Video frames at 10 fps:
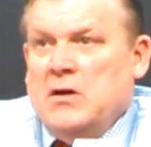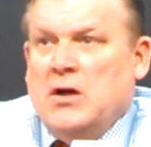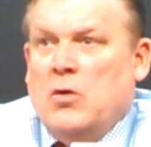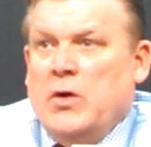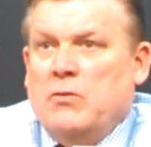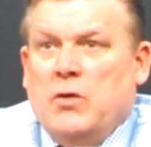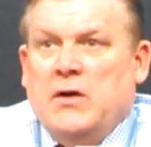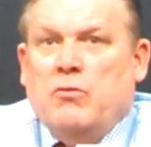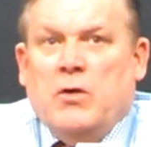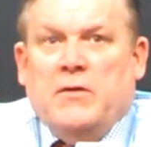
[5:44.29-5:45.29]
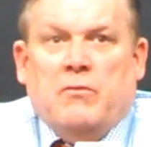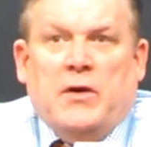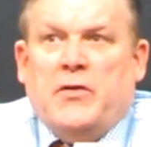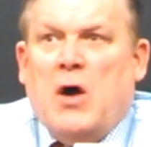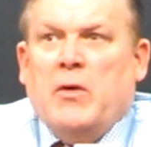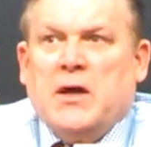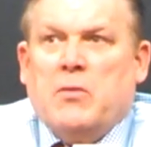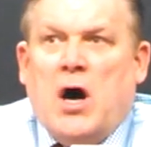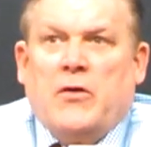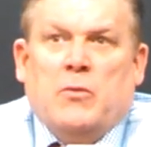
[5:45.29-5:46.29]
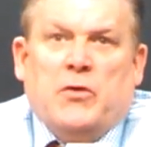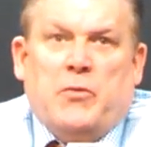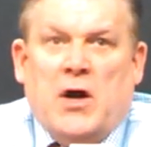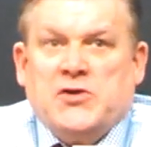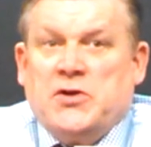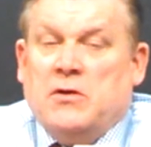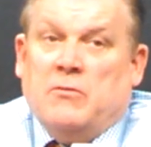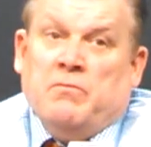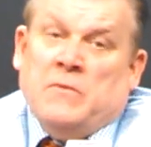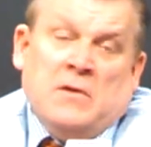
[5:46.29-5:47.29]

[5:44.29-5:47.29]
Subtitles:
you know, we thought we could bother him with pressure,